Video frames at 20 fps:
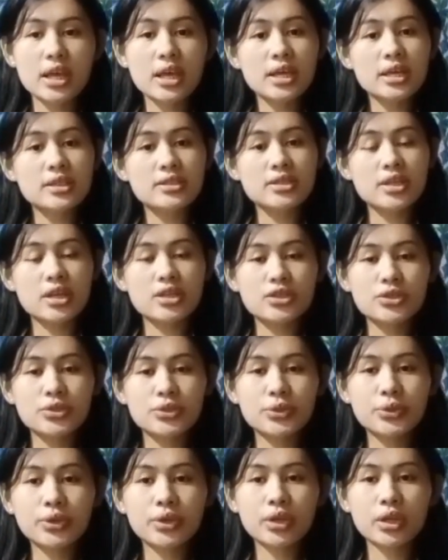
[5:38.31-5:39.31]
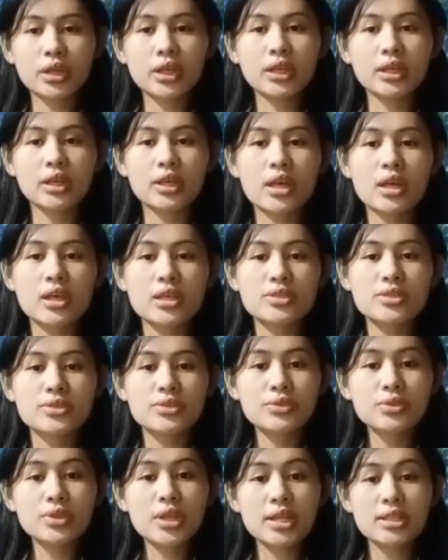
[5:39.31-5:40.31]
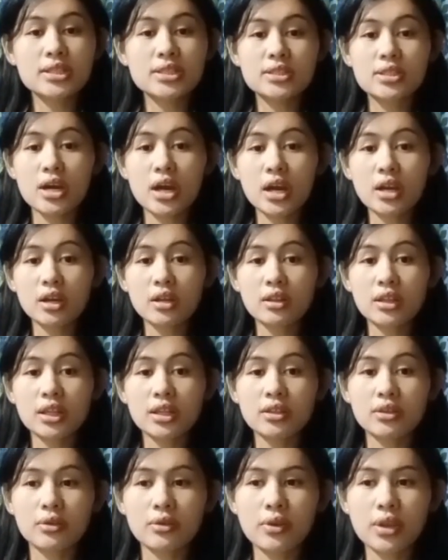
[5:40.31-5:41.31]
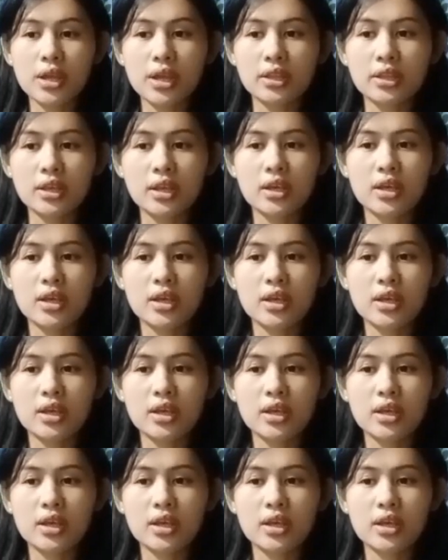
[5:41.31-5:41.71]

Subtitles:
is ensuring students are literate.